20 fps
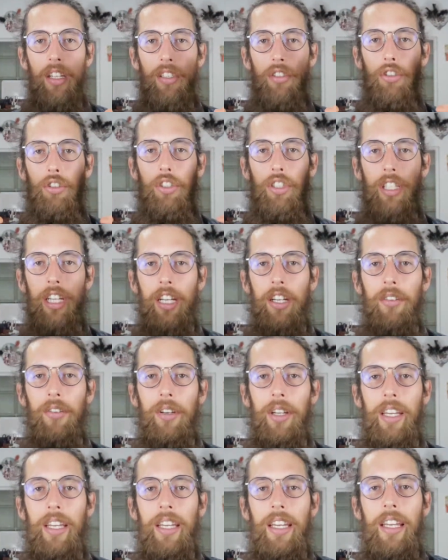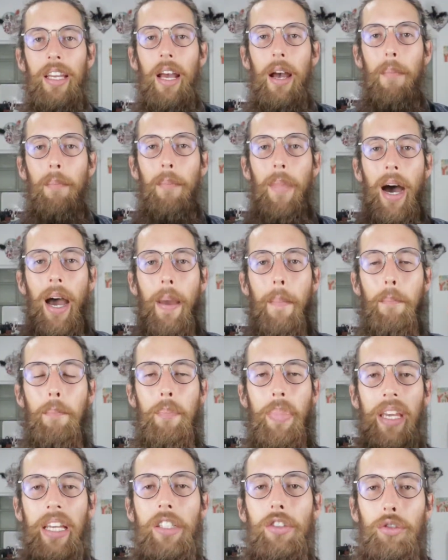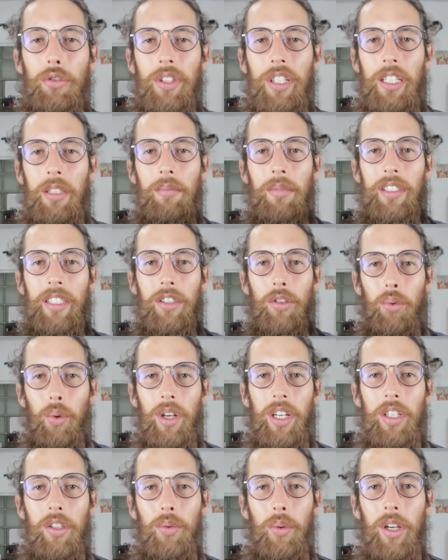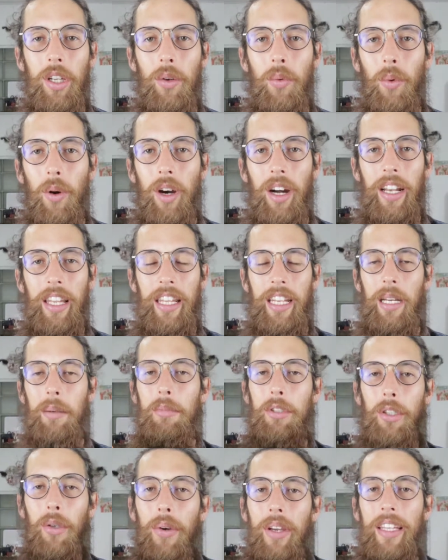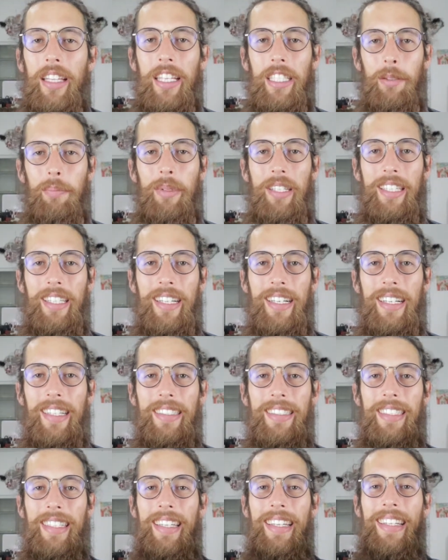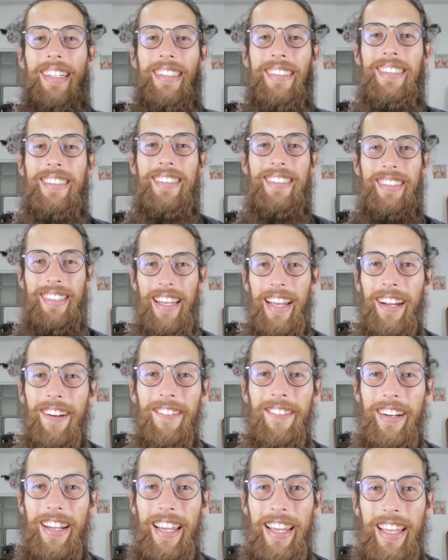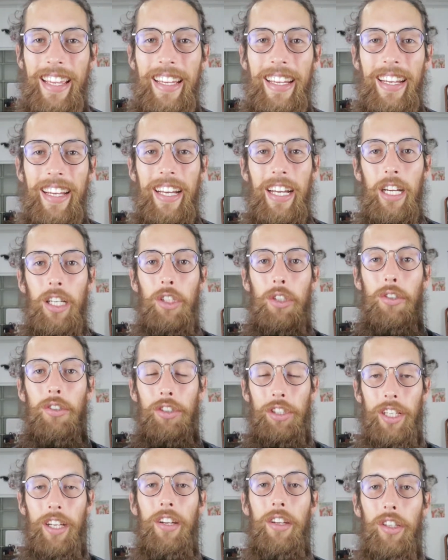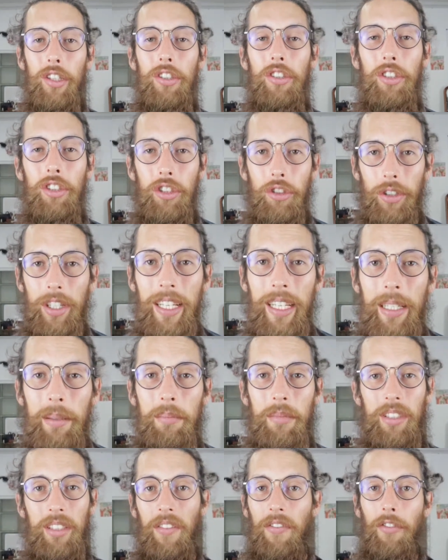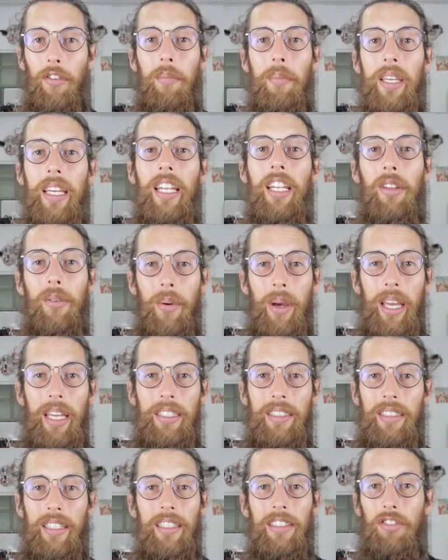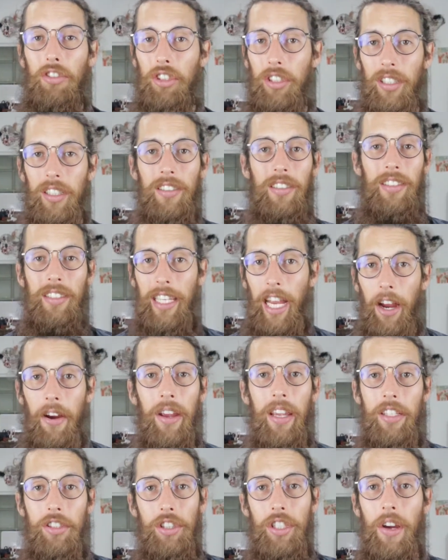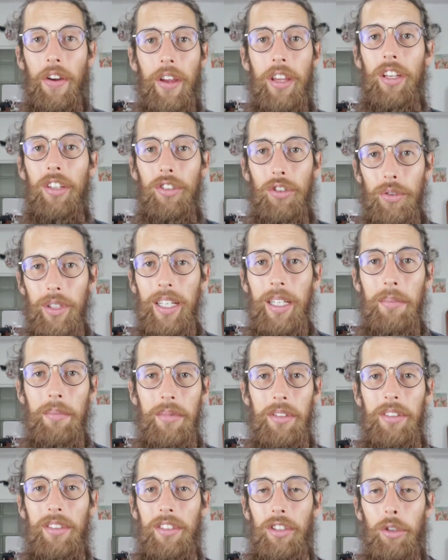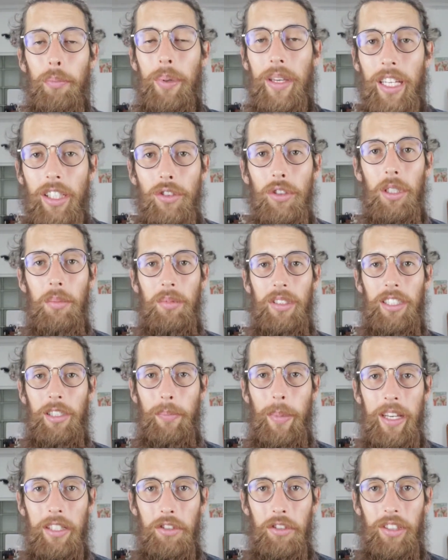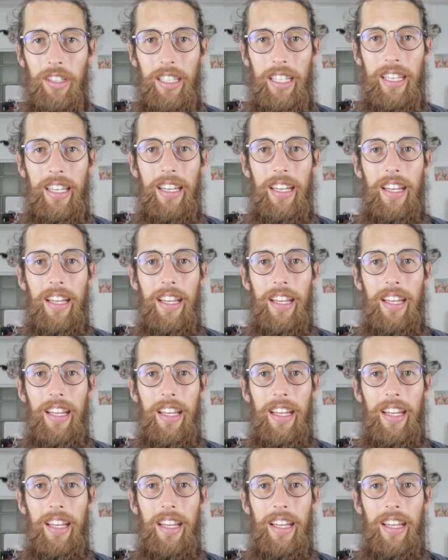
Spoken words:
sharing my big dreams in 2021. And I'm doing this because it is scary to share your dreams. For me anyways, it's scary sharing your dreams, your big dreams especially.